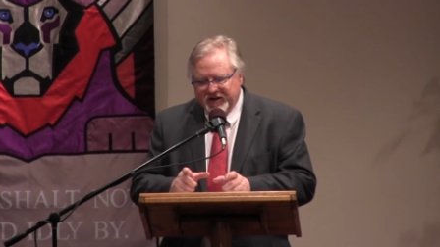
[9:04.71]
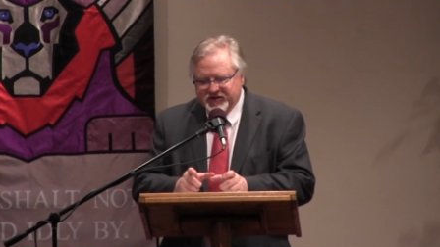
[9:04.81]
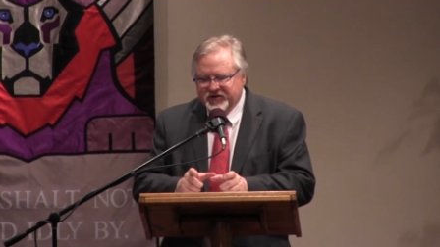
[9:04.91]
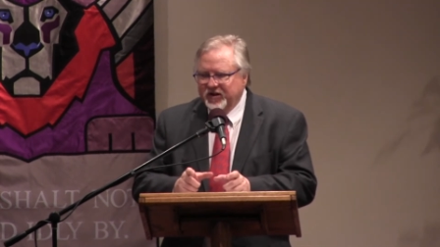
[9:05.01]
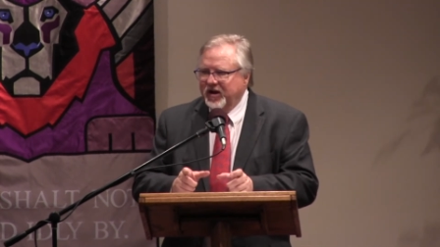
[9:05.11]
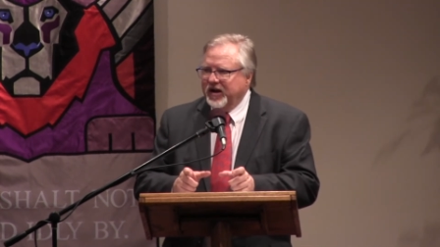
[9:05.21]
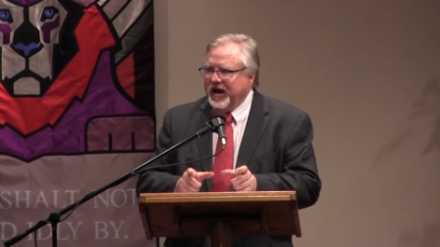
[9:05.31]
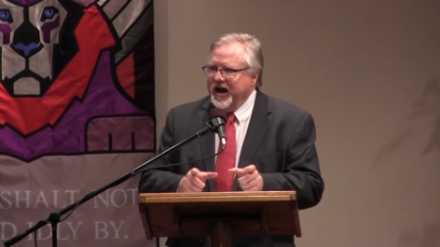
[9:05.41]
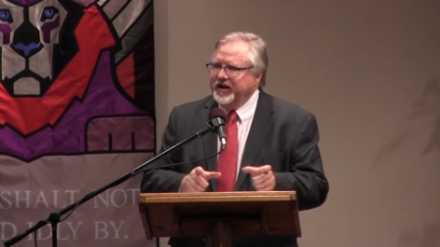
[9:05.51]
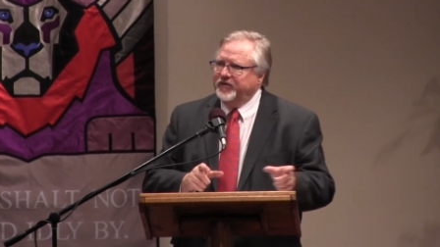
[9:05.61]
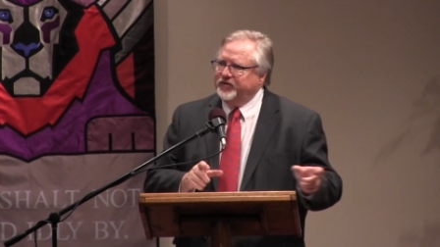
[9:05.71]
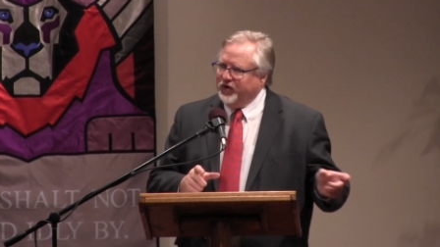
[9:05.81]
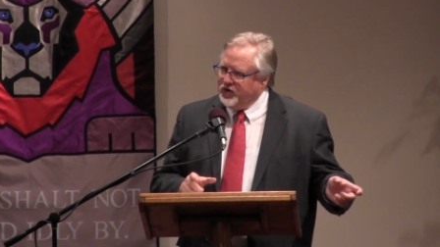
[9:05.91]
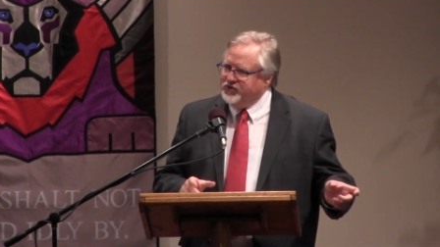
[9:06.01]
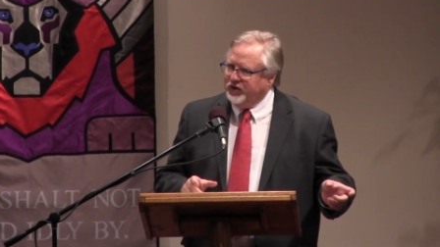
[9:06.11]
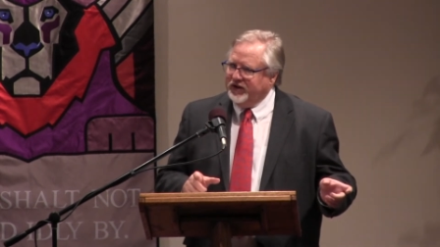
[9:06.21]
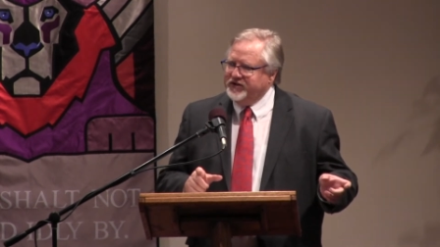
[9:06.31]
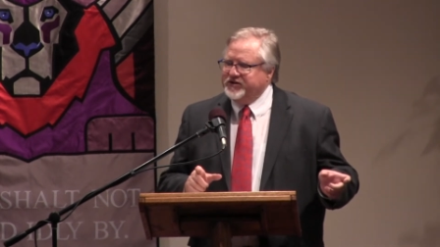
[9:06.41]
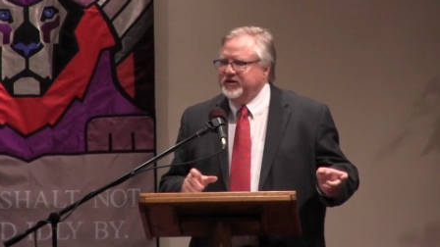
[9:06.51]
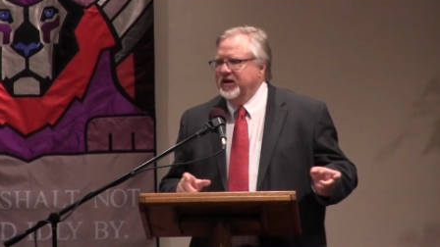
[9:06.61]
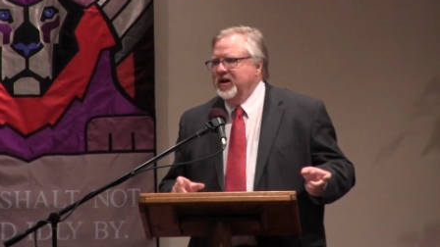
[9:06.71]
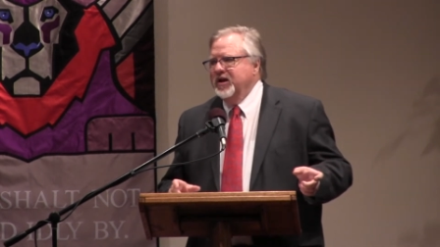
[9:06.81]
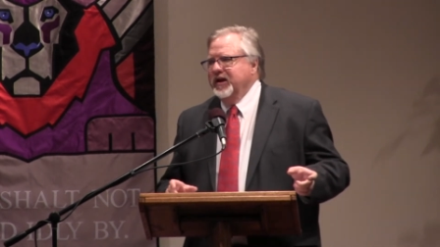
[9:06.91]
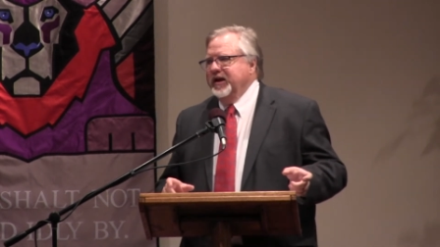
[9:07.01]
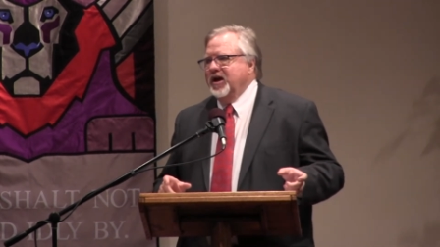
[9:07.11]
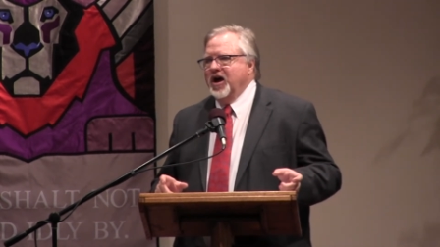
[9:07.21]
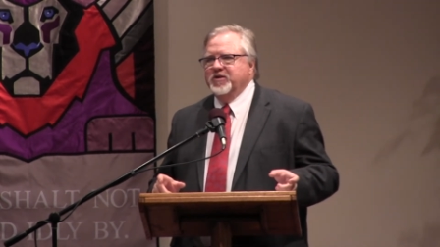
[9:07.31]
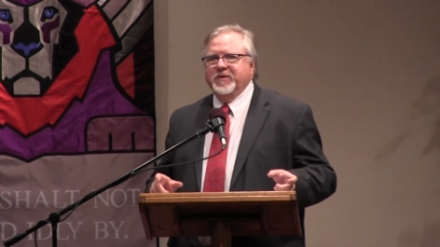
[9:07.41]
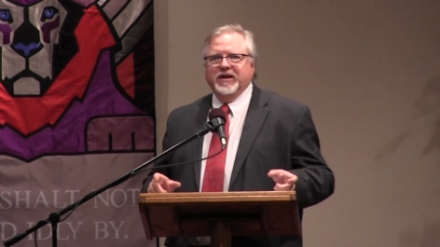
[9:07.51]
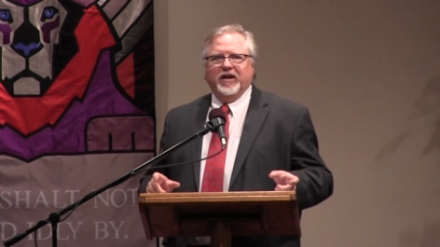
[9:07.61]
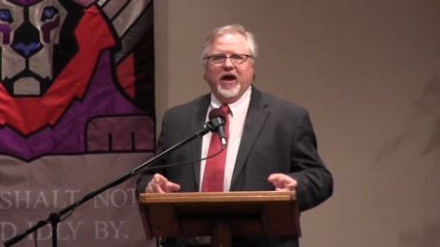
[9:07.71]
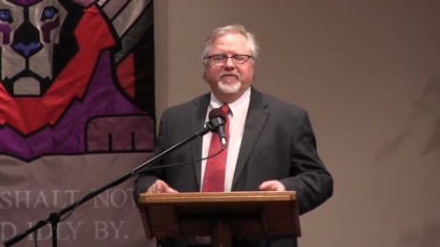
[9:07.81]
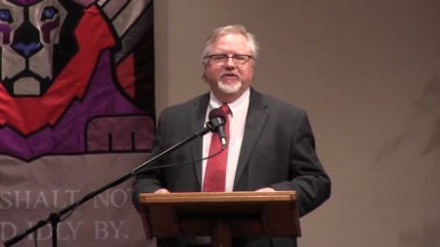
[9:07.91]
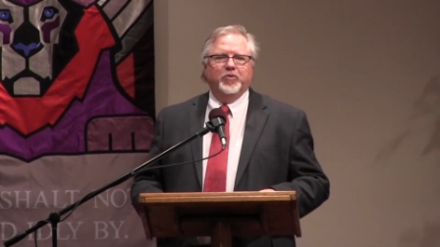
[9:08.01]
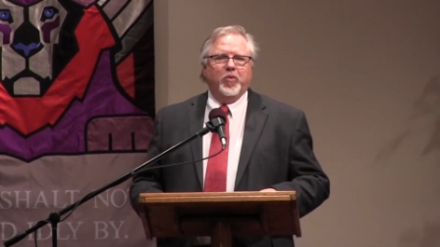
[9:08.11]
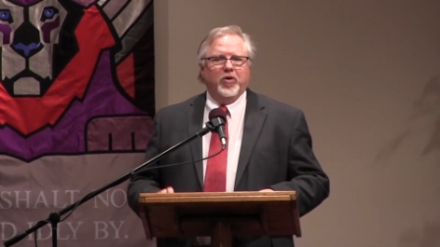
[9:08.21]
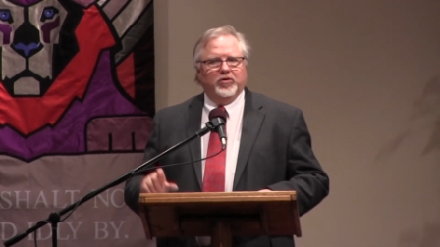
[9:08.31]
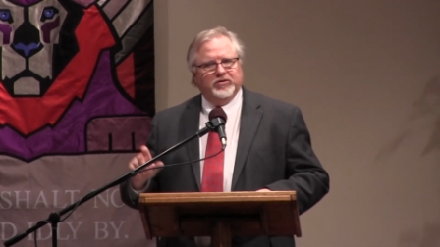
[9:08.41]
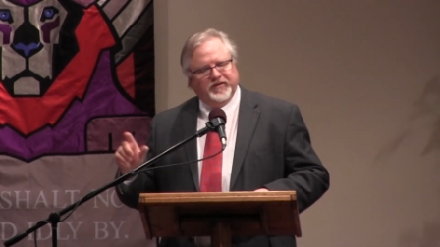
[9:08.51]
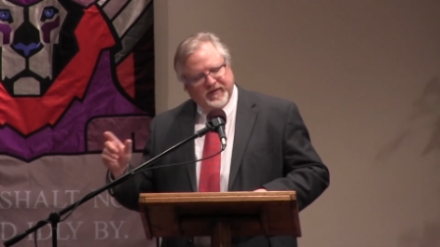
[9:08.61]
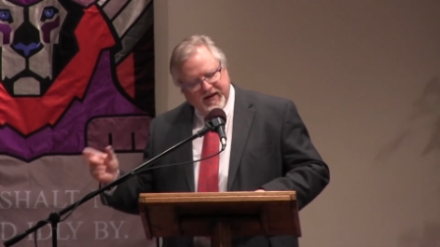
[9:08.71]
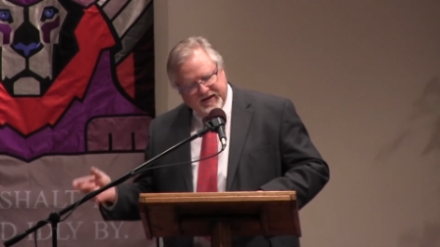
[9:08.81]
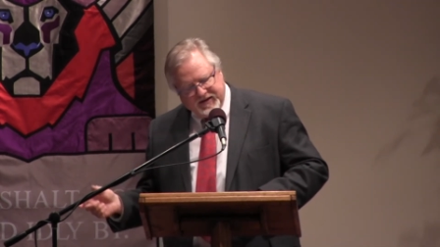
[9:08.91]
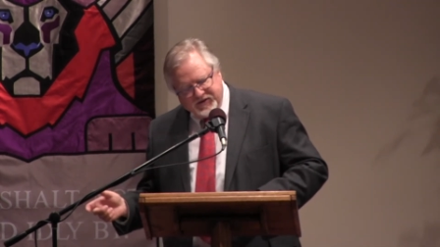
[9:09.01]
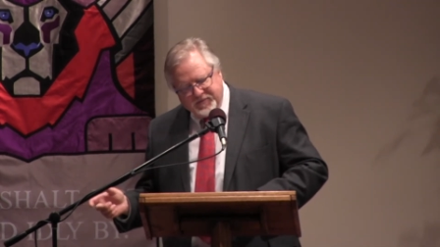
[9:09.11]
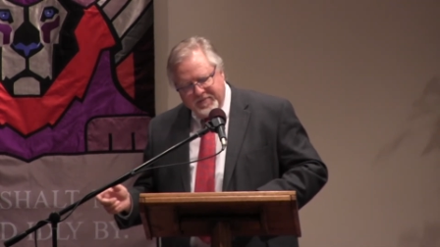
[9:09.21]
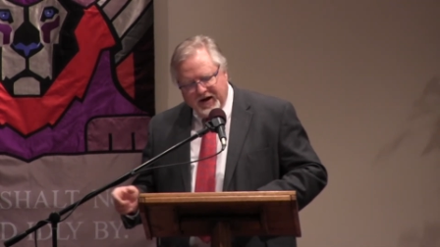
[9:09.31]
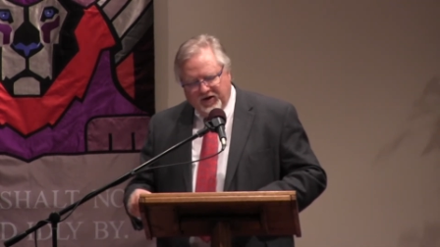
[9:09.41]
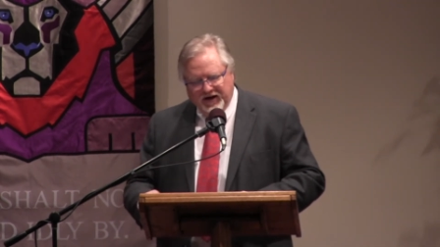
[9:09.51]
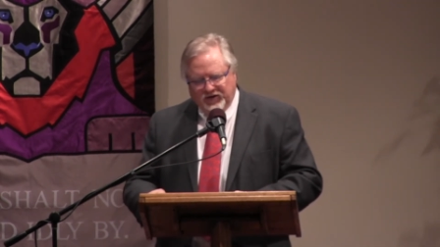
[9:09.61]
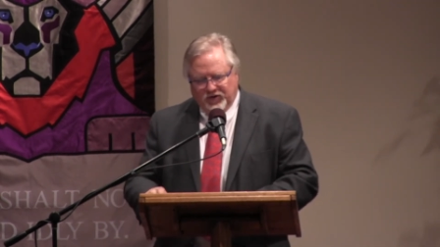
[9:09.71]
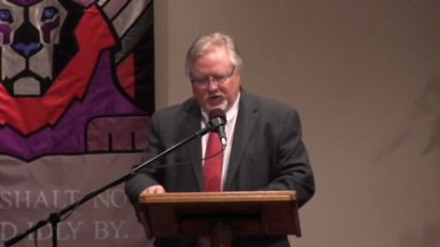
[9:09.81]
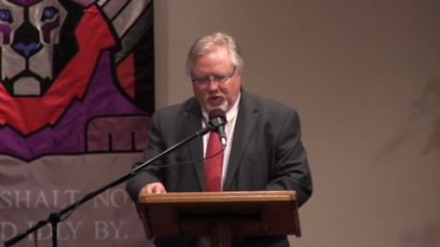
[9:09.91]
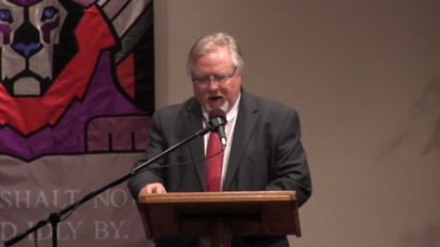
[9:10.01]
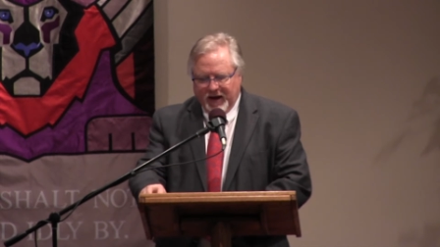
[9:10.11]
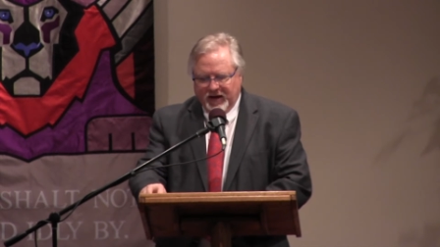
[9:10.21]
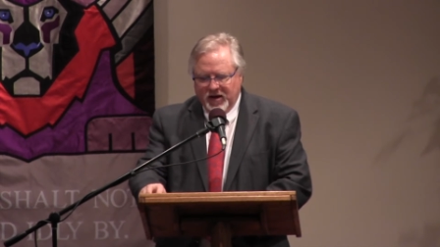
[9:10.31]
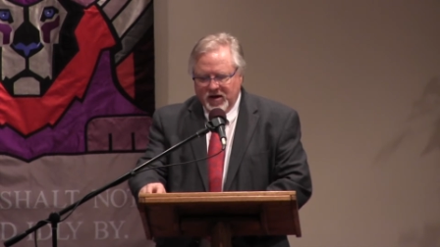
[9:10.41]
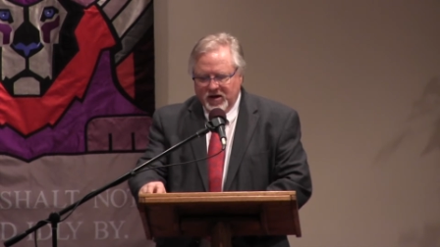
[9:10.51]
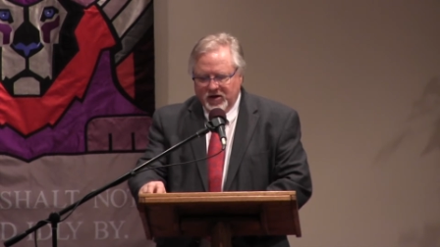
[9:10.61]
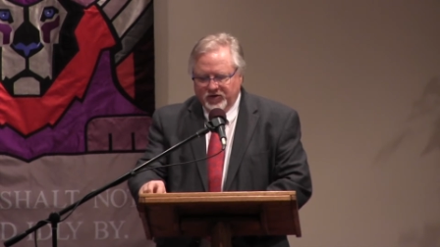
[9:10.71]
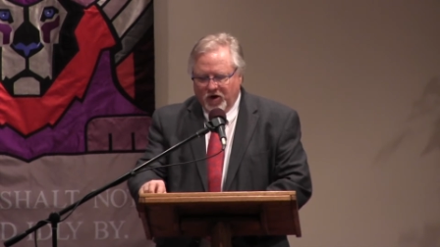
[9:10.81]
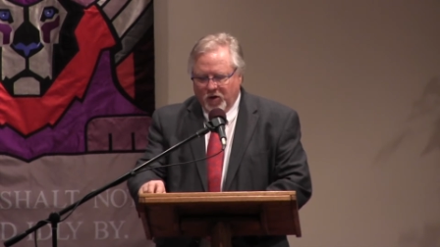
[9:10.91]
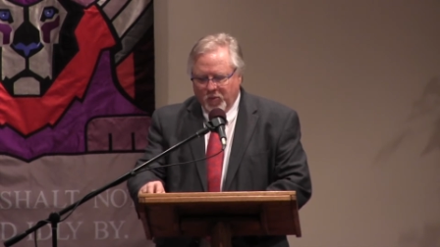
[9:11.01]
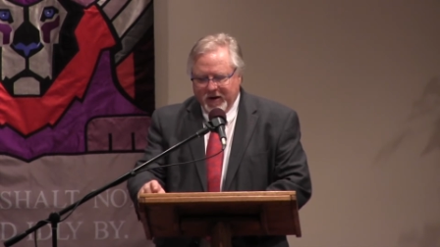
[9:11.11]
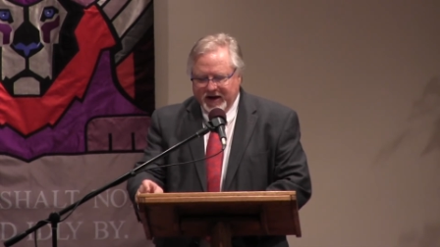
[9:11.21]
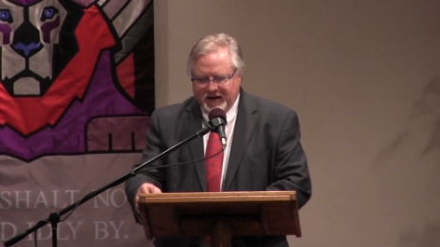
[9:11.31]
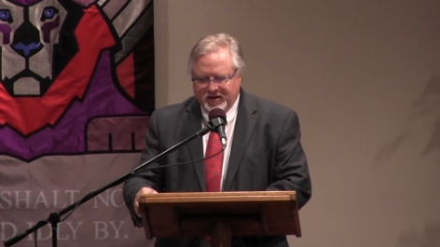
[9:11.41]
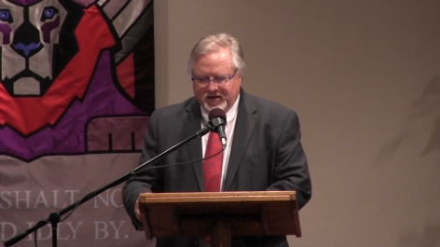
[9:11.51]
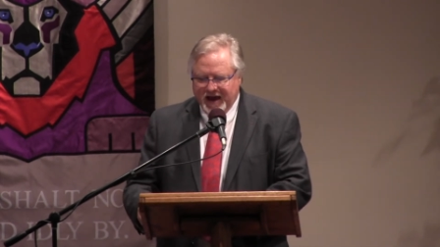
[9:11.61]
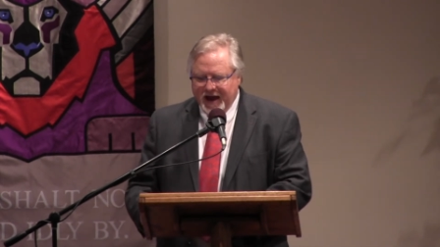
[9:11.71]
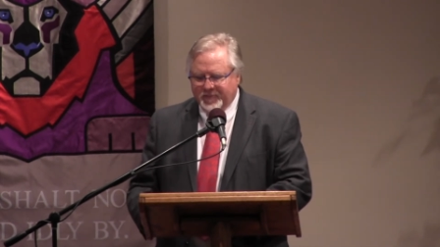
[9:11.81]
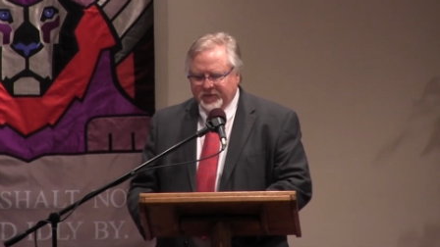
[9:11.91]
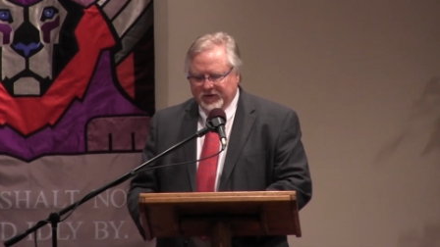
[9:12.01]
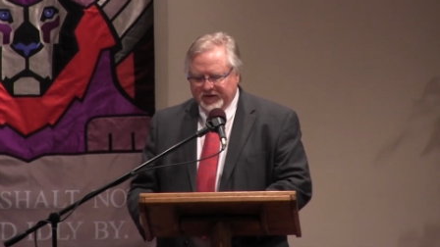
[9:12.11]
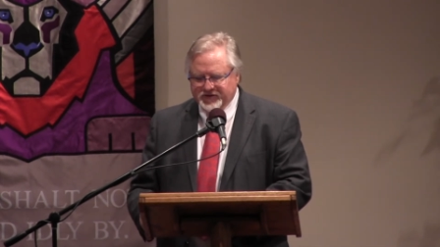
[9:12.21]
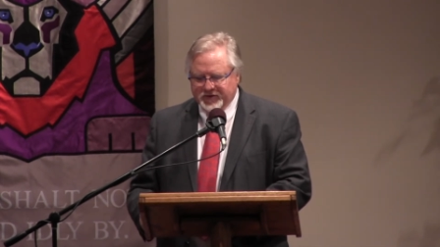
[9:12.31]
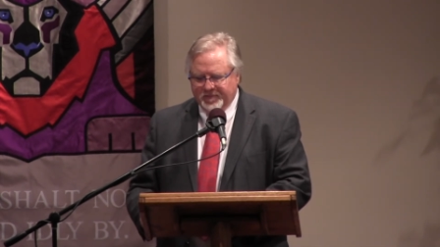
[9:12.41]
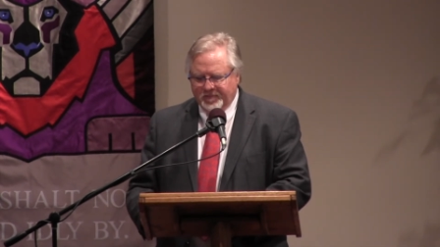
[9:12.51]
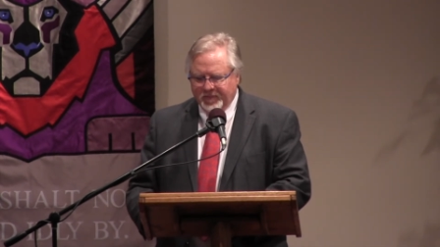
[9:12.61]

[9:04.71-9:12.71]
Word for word: is a kind of socialist economy alive in the world that is married to a Darwinian capitalism.